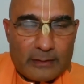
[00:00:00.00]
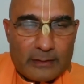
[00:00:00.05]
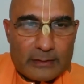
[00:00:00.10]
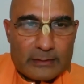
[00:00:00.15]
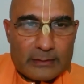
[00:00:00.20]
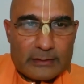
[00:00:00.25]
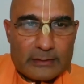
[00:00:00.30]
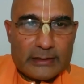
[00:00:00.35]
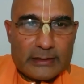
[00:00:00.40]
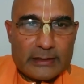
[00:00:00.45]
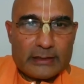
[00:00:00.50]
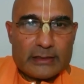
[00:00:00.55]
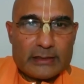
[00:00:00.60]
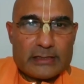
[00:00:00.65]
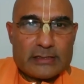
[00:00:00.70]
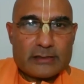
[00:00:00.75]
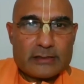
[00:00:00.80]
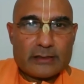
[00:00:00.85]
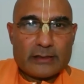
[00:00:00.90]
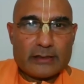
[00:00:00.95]
There
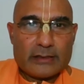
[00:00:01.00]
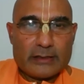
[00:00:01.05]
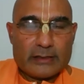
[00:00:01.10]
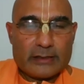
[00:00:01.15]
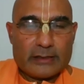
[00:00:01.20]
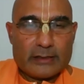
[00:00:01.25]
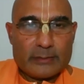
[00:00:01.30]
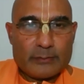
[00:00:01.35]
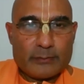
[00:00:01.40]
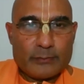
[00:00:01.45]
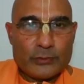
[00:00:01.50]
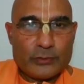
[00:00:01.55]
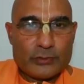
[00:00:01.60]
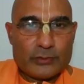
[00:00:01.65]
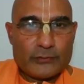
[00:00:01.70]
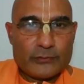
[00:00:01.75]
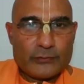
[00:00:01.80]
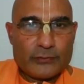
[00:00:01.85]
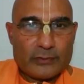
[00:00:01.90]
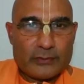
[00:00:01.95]
is a
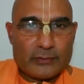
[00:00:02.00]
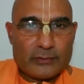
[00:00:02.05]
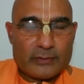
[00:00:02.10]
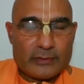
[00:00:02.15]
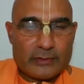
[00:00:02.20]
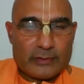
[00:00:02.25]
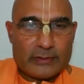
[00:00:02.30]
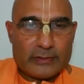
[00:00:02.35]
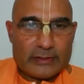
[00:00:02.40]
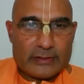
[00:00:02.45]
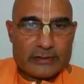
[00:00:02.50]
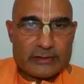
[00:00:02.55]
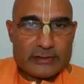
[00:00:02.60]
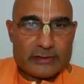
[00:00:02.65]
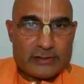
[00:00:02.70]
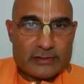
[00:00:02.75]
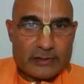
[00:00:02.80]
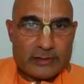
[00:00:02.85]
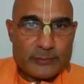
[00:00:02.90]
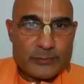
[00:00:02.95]
beautiful
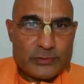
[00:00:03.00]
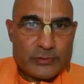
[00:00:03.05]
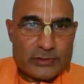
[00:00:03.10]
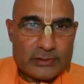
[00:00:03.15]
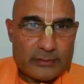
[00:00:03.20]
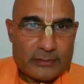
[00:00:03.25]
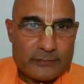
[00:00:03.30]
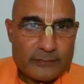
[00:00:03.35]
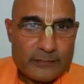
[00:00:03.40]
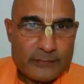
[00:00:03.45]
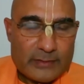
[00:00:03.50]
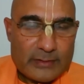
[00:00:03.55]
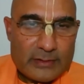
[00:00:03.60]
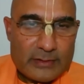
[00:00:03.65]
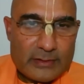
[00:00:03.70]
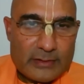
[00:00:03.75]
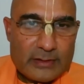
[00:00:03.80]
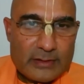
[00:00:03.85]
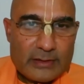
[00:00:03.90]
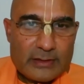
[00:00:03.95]
description
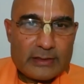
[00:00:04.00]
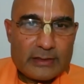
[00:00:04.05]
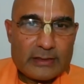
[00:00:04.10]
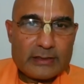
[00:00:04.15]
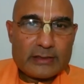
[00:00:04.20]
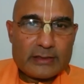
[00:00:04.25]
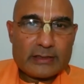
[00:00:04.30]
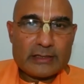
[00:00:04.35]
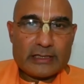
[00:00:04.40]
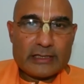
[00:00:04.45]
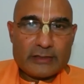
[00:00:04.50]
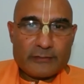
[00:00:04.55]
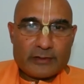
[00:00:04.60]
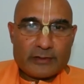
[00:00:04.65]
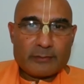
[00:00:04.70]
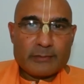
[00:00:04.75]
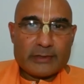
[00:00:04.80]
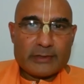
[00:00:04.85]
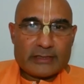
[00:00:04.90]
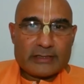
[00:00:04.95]

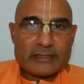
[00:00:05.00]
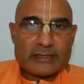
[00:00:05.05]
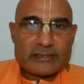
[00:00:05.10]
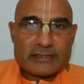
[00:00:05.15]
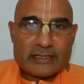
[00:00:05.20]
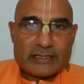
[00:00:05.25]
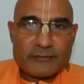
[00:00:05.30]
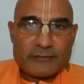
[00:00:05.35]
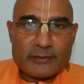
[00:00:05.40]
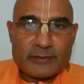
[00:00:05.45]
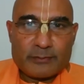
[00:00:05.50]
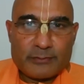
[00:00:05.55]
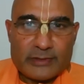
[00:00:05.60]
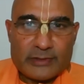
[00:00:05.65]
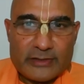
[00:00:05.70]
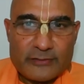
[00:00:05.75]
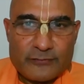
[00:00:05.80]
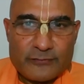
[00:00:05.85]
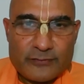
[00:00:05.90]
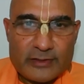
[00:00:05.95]
given, but it's given
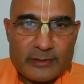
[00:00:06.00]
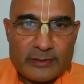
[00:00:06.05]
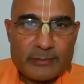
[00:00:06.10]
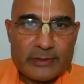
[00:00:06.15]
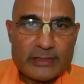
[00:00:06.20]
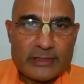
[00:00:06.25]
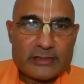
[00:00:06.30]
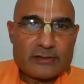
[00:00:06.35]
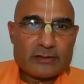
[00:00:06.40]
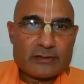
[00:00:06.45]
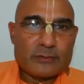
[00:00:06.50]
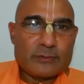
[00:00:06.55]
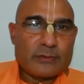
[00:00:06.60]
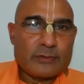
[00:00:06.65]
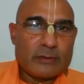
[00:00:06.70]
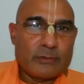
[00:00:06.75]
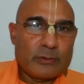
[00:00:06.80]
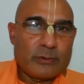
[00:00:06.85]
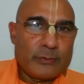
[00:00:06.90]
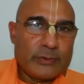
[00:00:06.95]
briefly by Srila
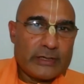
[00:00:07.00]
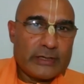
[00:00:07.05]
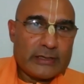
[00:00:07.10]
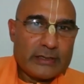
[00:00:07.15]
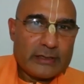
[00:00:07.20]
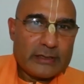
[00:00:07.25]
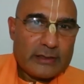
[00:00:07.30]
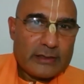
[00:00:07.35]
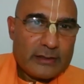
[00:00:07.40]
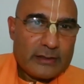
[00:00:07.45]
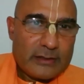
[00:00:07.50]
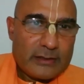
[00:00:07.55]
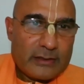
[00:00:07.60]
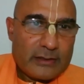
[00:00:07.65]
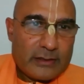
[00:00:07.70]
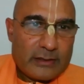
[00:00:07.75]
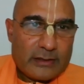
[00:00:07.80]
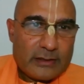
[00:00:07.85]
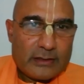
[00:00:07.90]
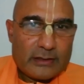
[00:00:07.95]
Prabhupada,
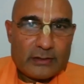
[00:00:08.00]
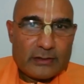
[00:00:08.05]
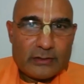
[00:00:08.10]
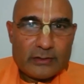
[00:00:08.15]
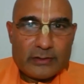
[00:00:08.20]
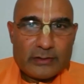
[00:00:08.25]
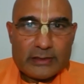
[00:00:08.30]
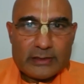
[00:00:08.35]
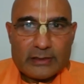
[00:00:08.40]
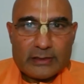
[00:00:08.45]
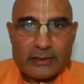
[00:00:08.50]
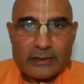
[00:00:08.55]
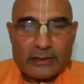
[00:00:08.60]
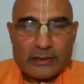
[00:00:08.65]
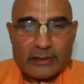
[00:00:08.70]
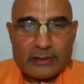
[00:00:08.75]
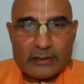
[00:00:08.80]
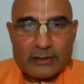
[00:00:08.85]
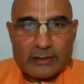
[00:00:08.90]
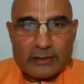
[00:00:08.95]
in
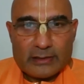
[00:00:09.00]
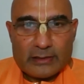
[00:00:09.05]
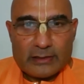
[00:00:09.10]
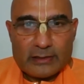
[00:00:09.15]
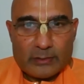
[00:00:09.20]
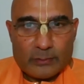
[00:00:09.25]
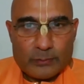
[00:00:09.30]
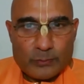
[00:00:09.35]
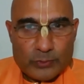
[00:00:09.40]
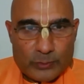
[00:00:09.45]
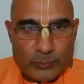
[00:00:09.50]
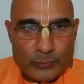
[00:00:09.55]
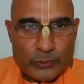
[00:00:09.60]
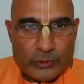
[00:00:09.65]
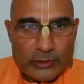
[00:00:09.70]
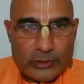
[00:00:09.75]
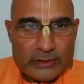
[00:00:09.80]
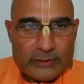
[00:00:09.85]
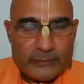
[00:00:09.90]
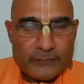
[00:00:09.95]
a
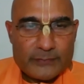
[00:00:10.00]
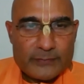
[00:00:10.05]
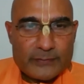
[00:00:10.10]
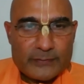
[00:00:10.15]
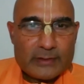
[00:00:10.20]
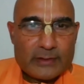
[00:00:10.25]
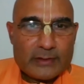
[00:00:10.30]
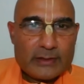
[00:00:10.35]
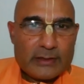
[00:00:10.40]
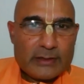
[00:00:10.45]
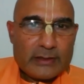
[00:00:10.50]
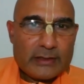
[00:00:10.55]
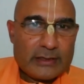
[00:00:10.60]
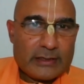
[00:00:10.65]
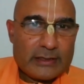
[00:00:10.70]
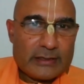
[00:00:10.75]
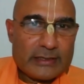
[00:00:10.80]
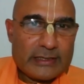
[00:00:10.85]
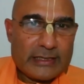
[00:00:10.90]
purport in the